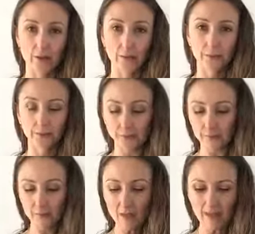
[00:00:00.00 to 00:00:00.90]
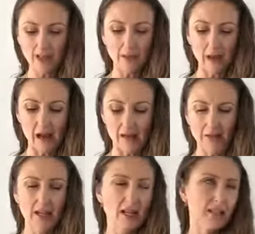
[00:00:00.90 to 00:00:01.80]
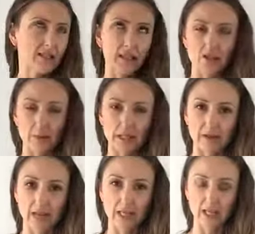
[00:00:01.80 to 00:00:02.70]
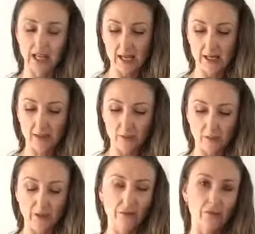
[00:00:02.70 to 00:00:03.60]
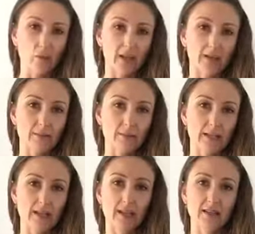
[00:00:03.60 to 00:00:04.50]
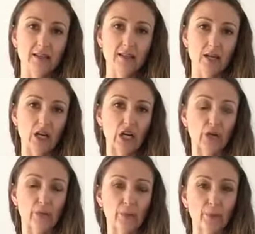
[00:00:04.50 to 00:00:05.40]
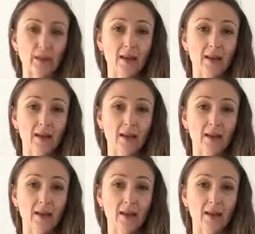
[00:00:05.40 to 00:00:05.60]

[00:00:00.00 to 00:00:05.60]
I think about 6 drops of each again, with 40%